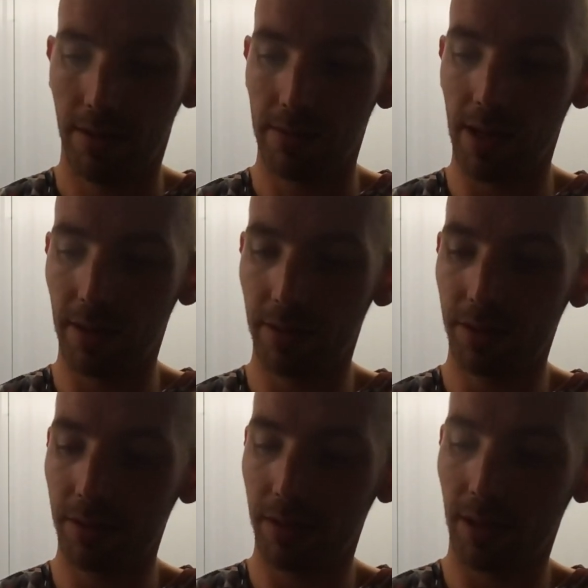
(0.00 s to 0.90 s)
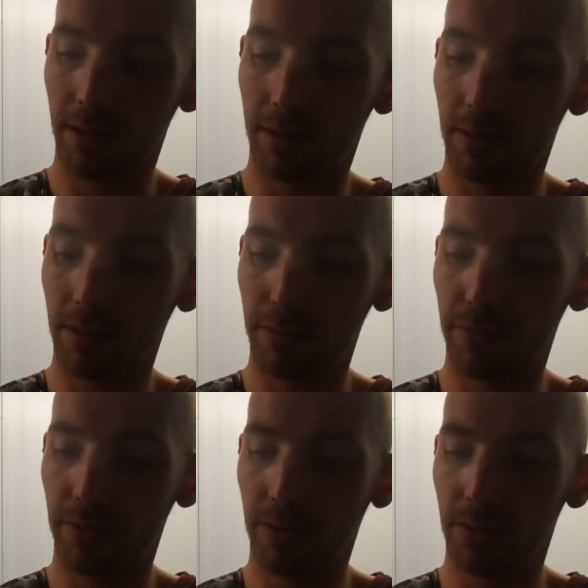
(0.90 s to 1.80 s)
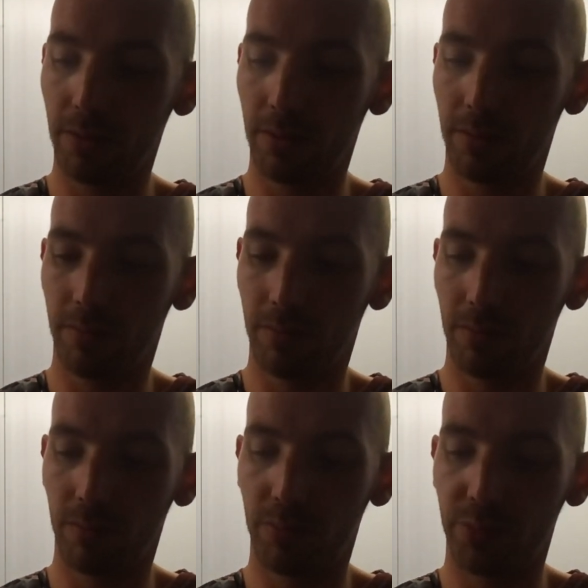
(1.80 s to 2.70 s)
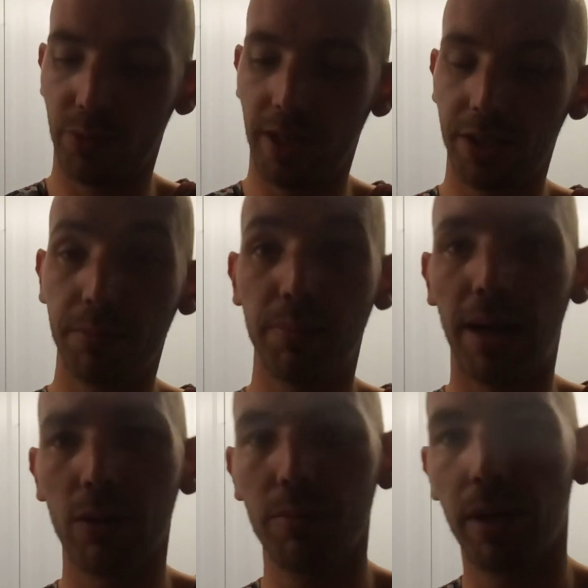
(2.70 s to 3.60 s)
yeah, there's a thing here. If you press the power